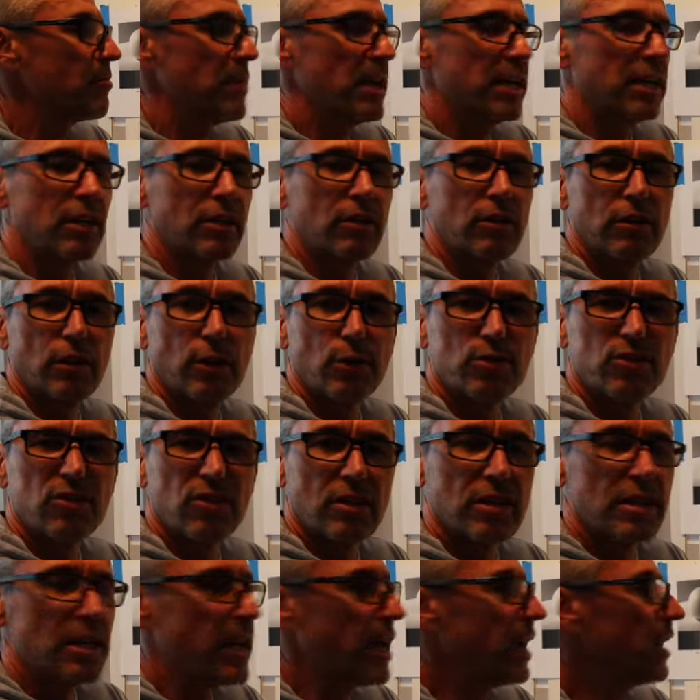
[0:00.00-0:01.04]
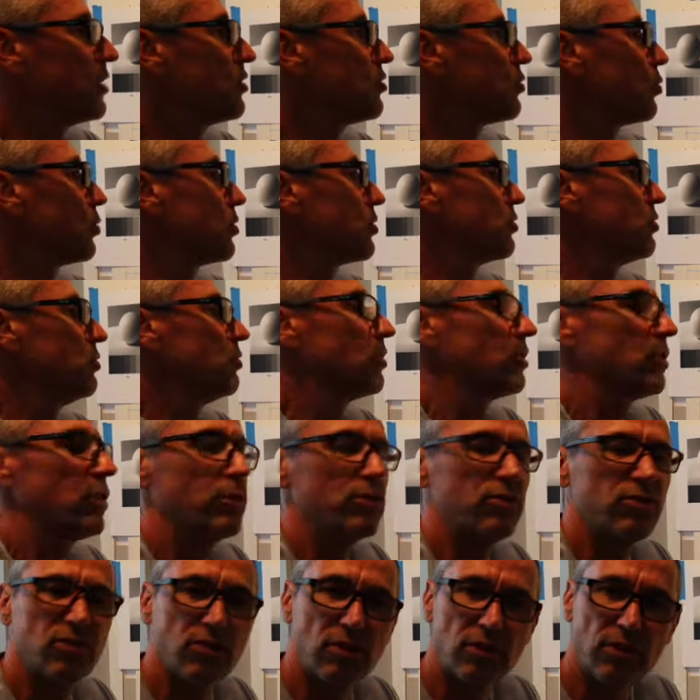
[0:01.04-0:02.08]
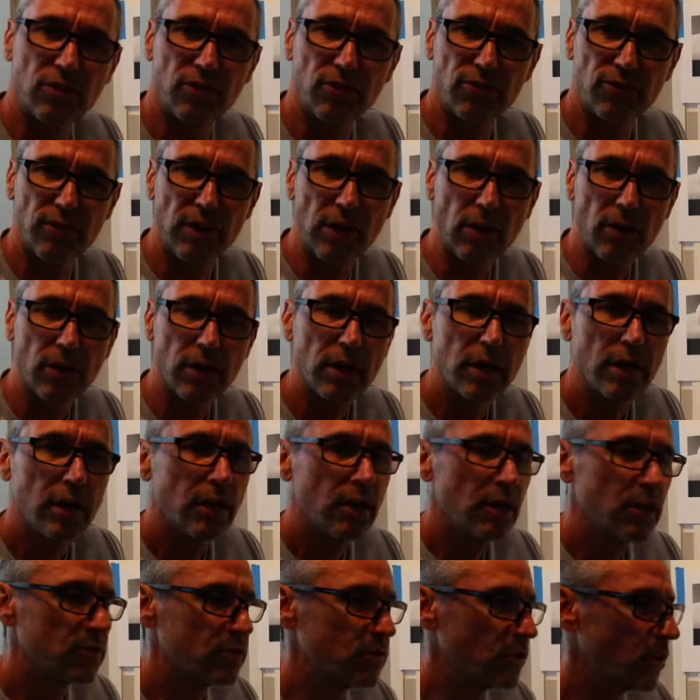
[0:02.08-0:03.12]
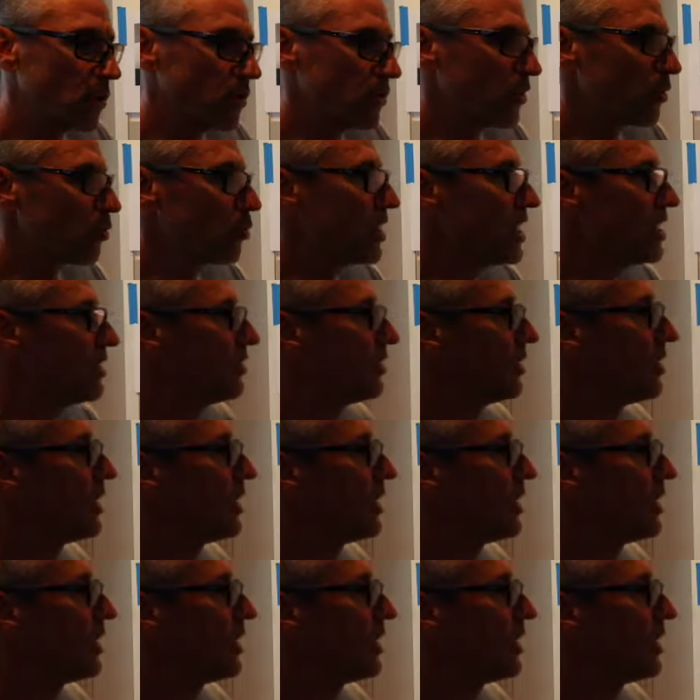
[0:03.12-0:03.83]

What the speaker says: make it close to the edge or too close to the sphere. So the reason